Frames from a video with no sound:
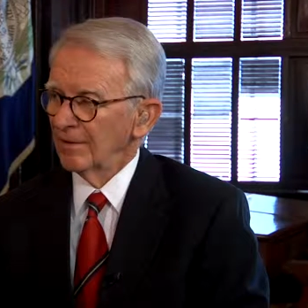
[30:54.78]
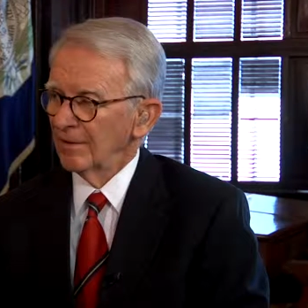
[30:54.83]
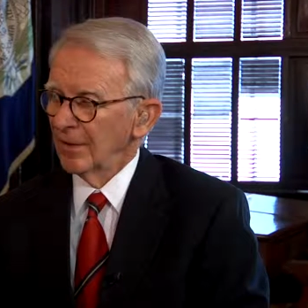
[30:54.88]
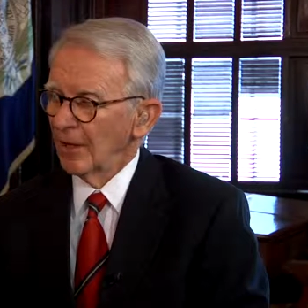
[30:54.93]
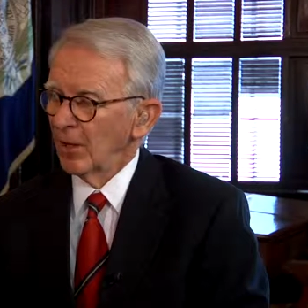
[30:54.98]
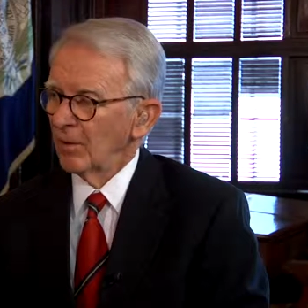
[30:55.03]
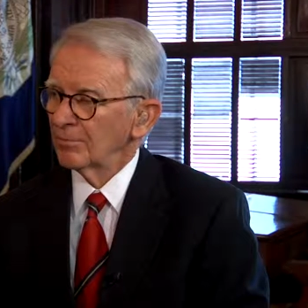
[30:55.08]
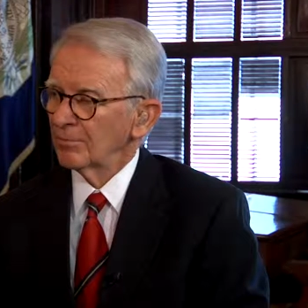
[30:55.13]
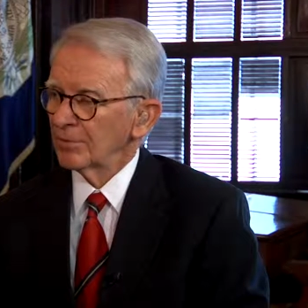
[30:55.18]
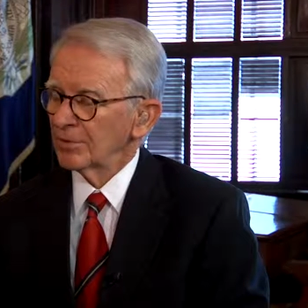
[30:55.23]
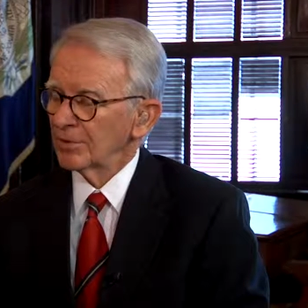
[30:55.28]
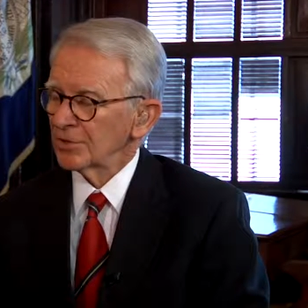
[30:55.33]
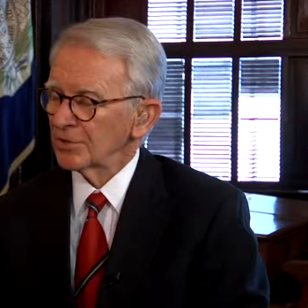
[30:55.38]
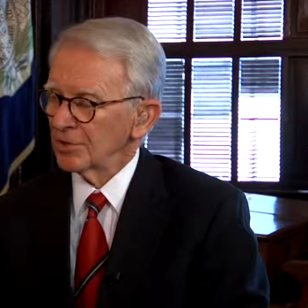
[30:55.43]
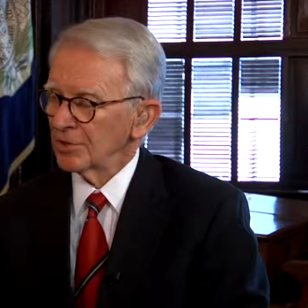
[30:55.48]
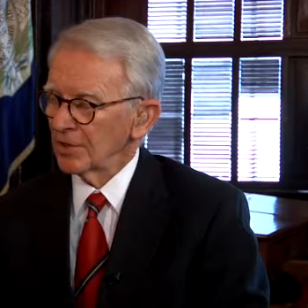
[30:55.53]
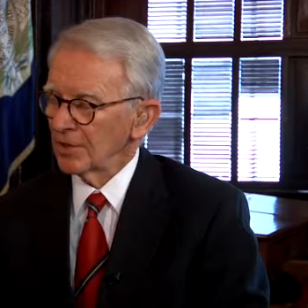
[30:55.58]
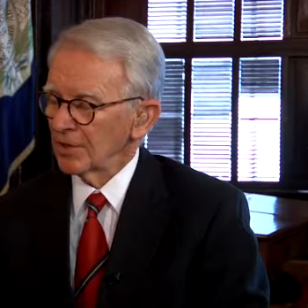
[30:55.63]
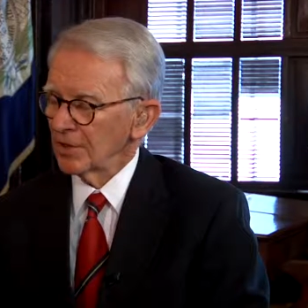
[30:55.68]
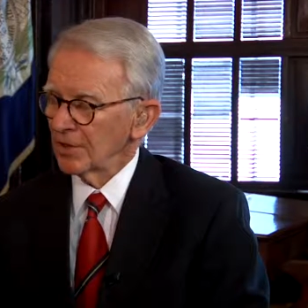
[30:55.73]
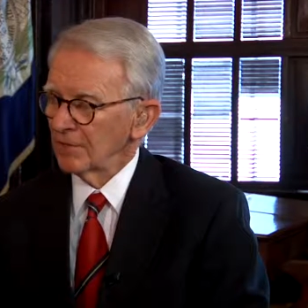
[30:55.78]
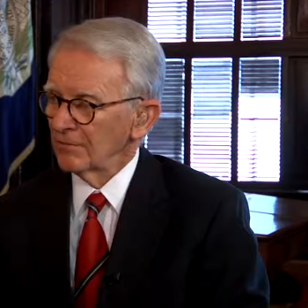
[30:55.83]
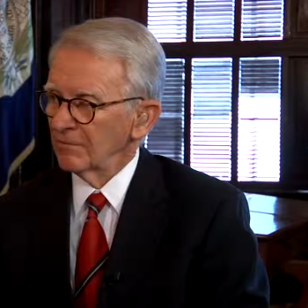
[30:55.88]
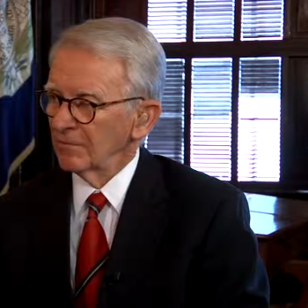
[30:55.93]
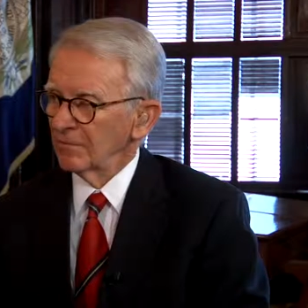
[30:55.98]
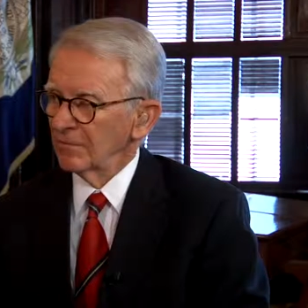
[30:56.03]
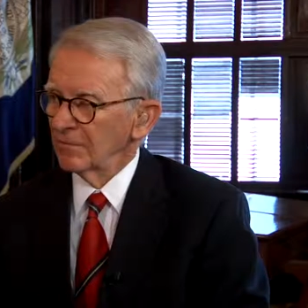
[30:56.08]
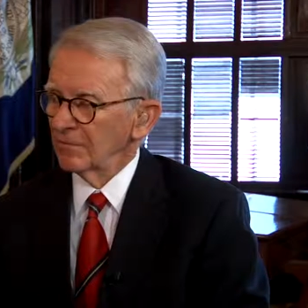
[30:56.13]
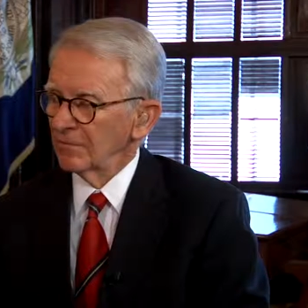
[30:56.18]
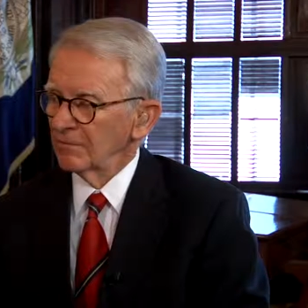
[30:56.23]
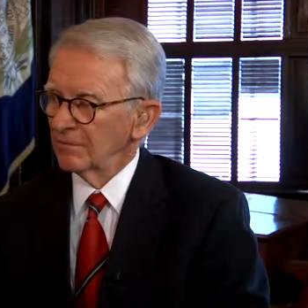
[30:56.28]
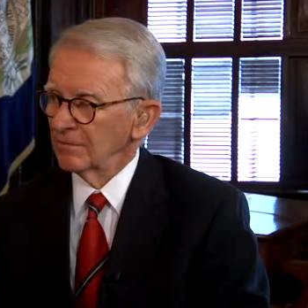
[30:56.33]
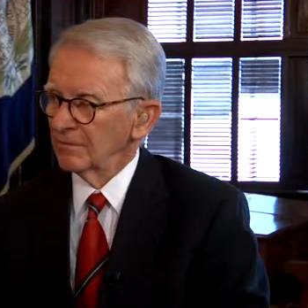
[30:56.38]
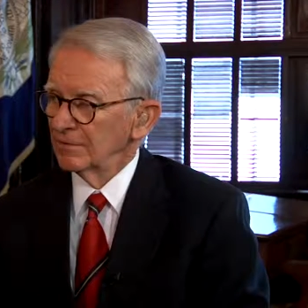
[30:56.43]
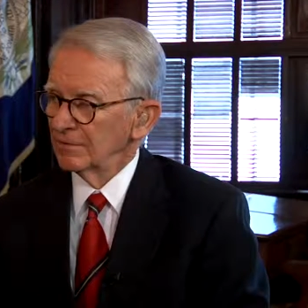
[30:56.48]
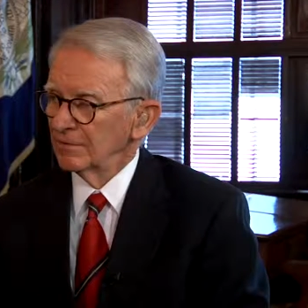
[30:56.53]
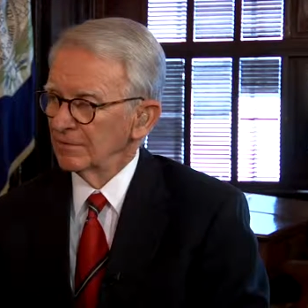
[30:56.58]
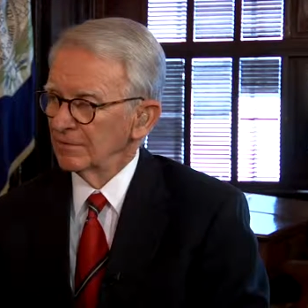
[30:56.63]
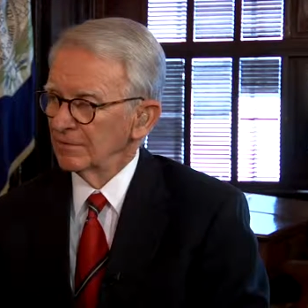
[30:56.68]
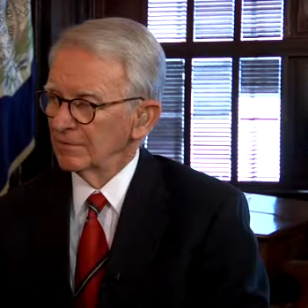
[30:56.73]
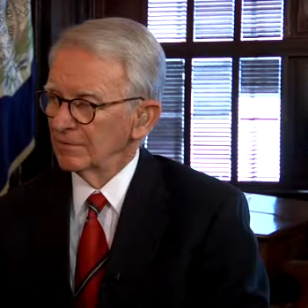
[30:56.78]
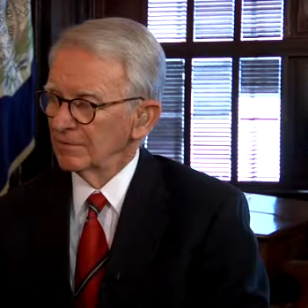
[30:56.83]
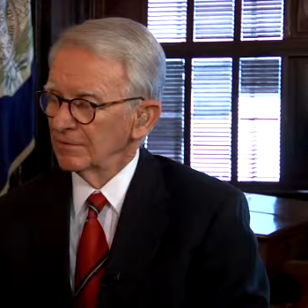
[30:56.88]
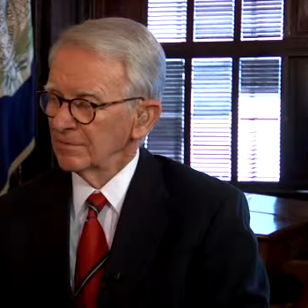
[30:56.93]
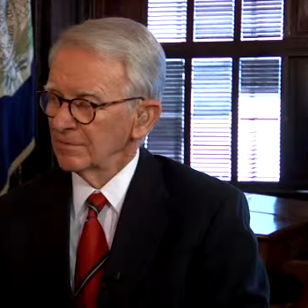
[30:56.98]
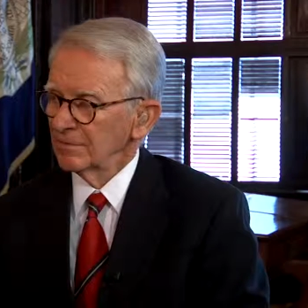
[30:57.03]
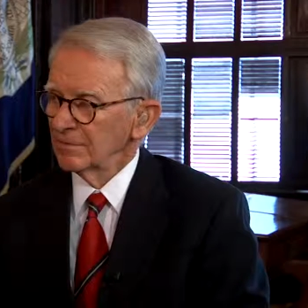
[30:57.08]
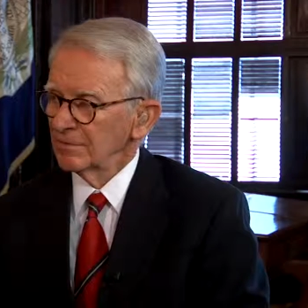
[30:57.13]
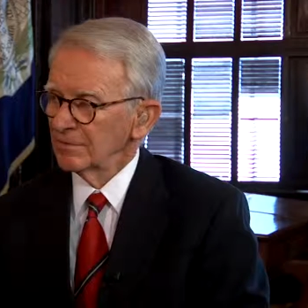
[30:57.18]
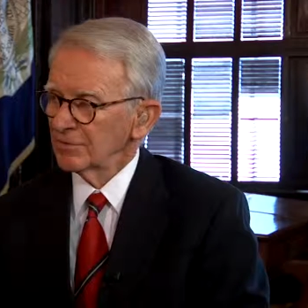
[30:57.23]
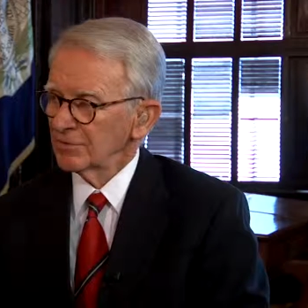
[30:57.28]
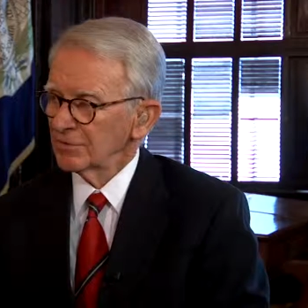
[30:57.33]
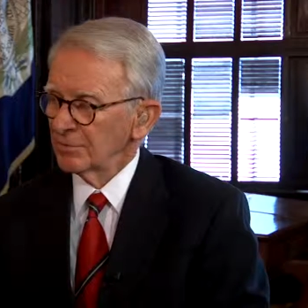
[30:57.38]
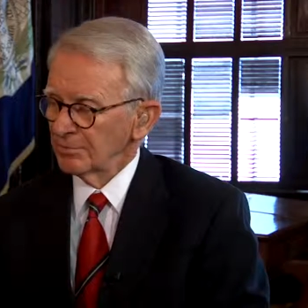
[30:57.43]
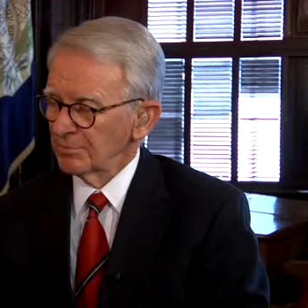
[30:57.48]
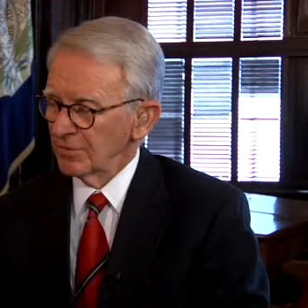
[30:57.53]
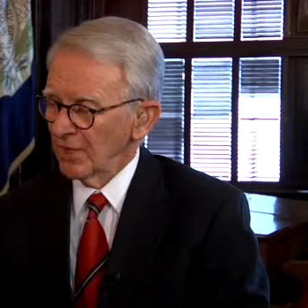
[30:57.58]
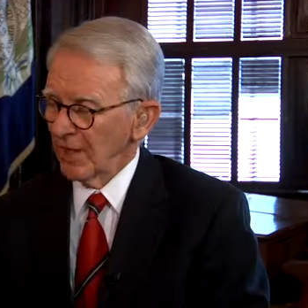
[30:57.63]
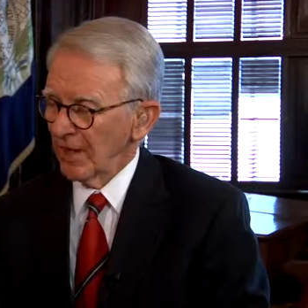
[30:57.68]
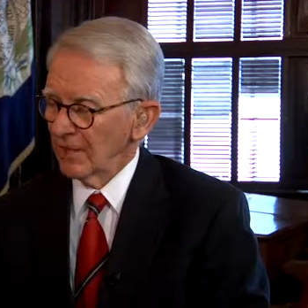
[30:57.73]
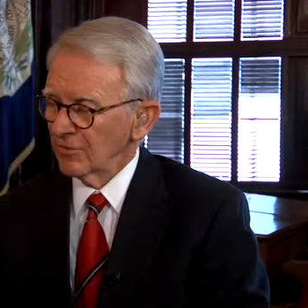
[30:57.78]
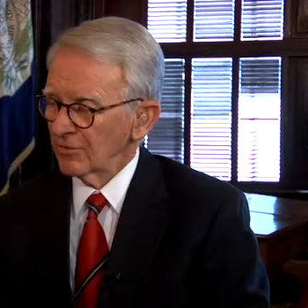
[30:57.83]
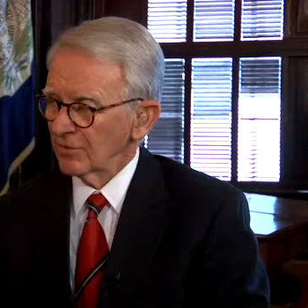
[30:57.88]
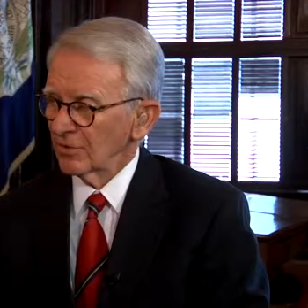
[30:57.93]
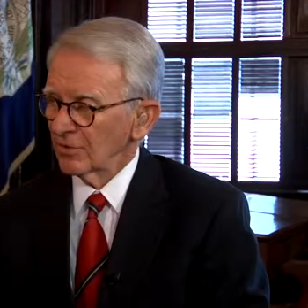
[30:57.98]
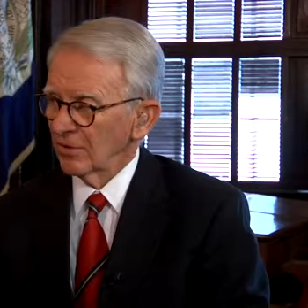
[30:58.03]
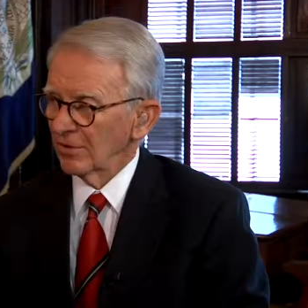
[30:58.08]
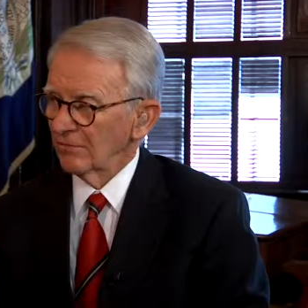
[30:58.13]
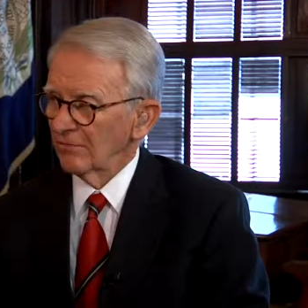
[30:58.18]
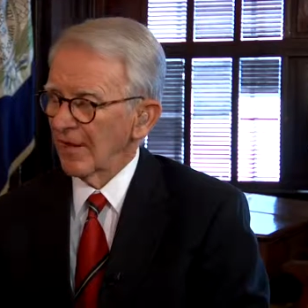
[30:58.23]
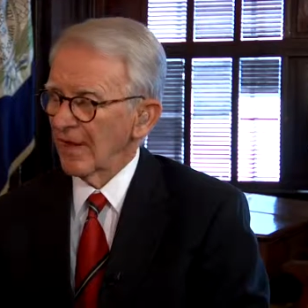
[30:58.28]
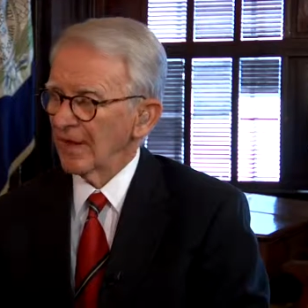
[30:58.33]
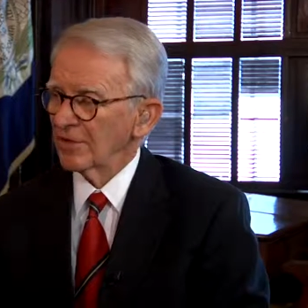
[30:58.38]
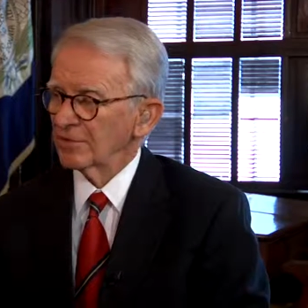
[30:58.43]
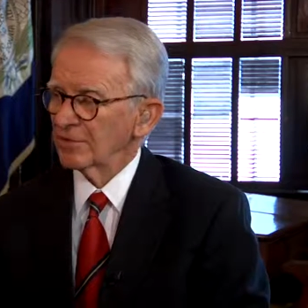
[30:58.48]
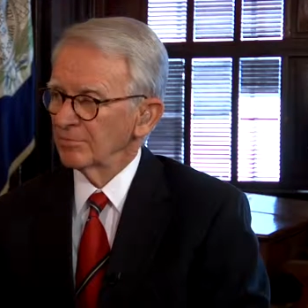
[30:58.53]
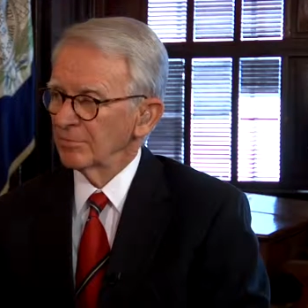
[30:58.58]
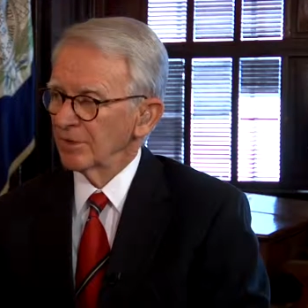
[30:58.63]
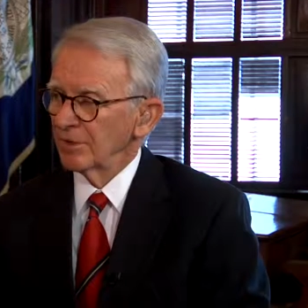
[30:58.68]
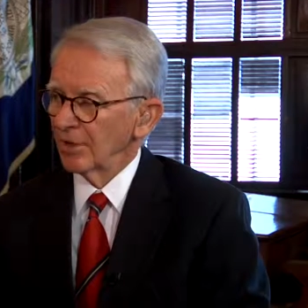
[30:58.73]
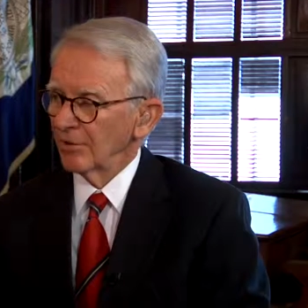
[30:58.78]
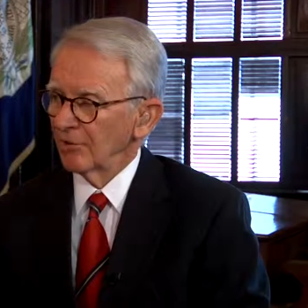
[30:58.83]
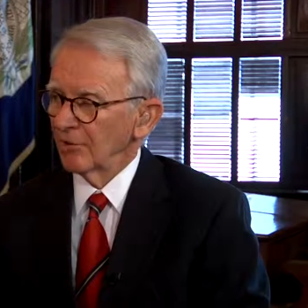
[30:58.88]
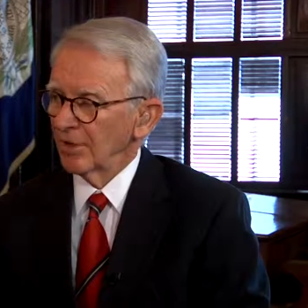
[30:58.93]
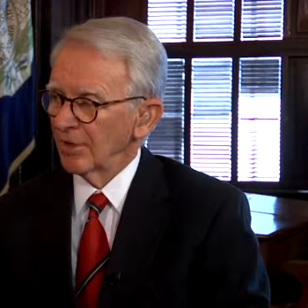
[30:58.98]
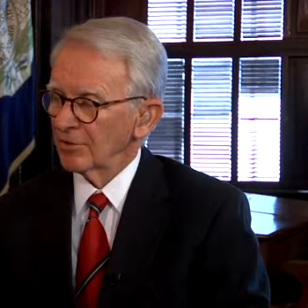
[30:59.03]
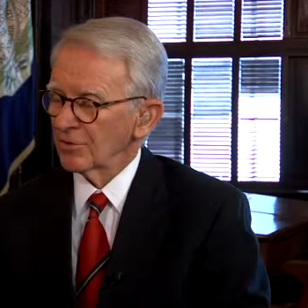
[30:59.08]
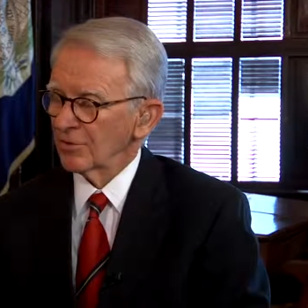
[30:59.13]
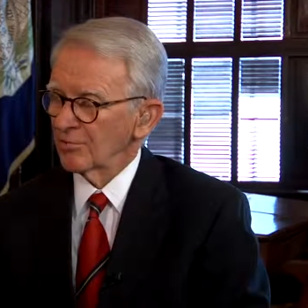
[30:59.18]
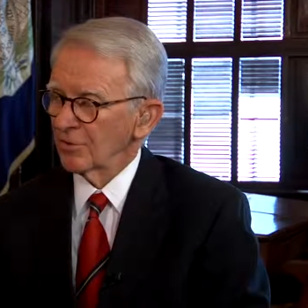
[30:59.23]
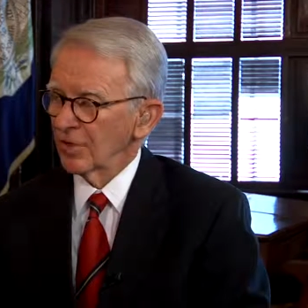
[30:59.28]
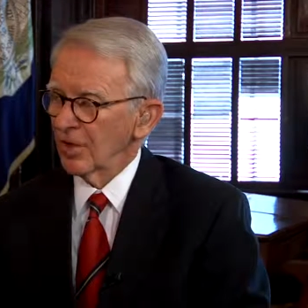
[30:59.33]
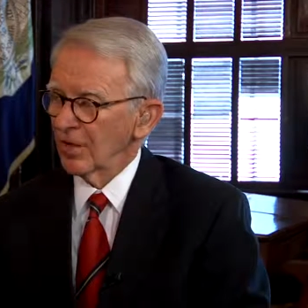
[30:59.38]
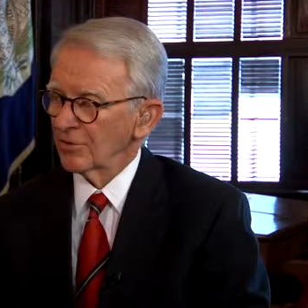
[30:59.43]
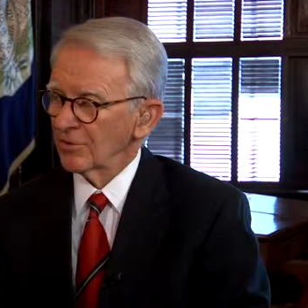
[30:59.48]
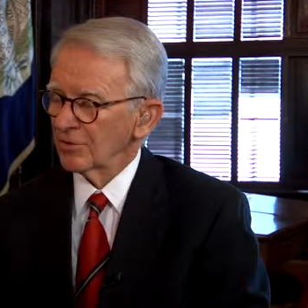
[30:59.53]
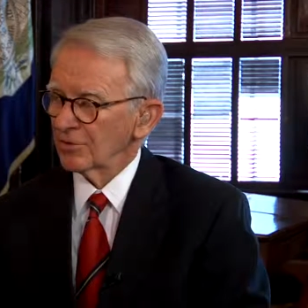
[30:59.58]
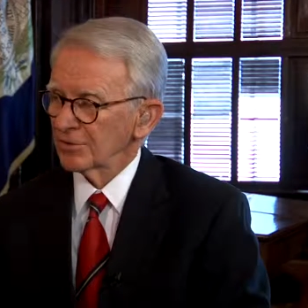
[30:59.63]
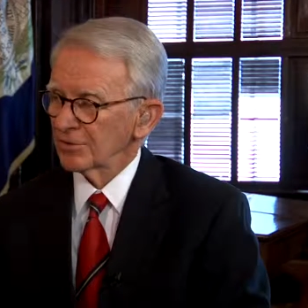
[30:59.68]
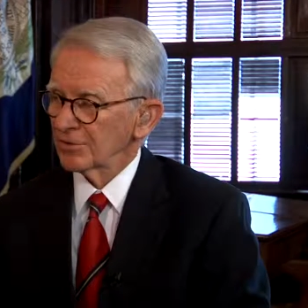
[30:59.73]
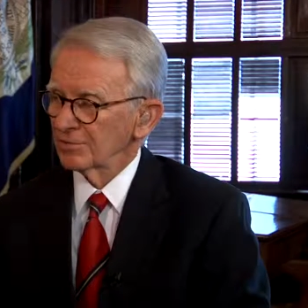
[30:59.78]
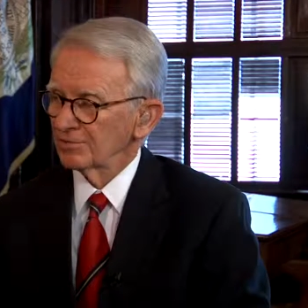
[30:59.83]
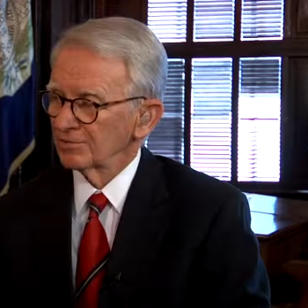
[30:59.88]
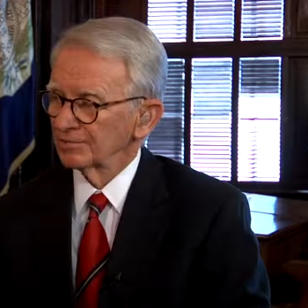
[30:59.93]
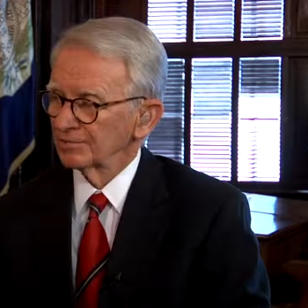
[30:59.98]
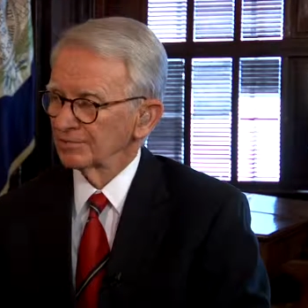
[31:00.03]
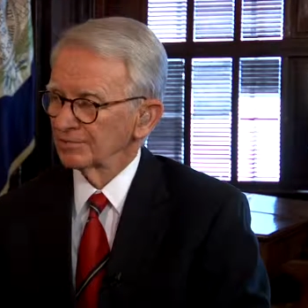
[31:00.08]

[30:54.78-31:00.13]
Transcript: helped achieve substantial advancement in racial progress.